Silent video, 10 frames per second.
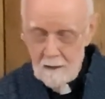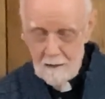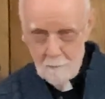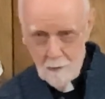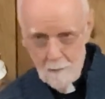
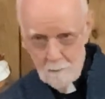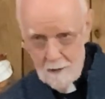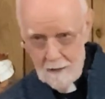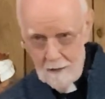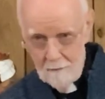They
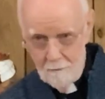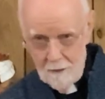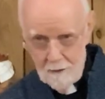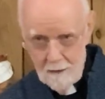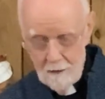probably lived
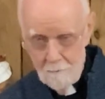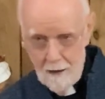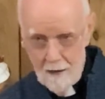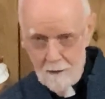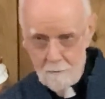in the
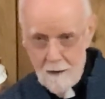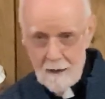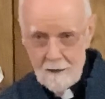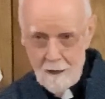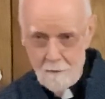
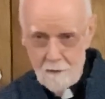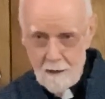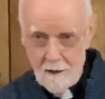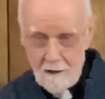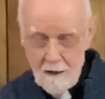Iran-Iraq
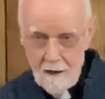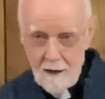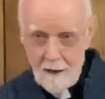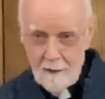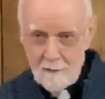area,
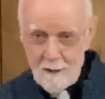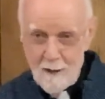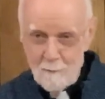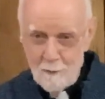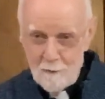and
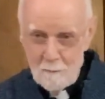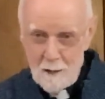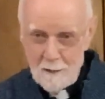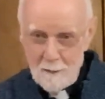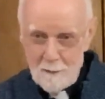God was
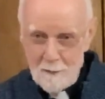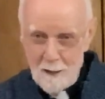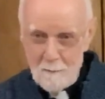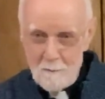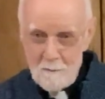speaking to
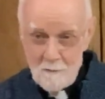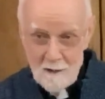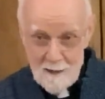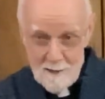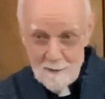them,
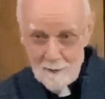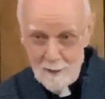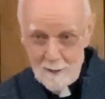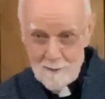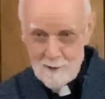listen to
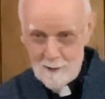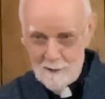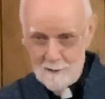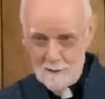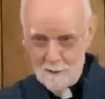this,
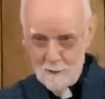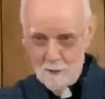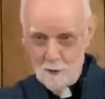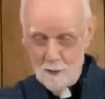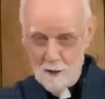
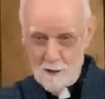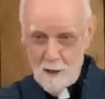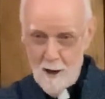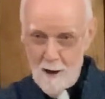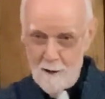through the
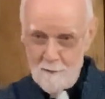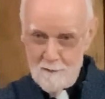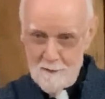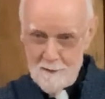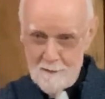
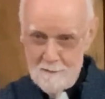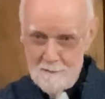stars.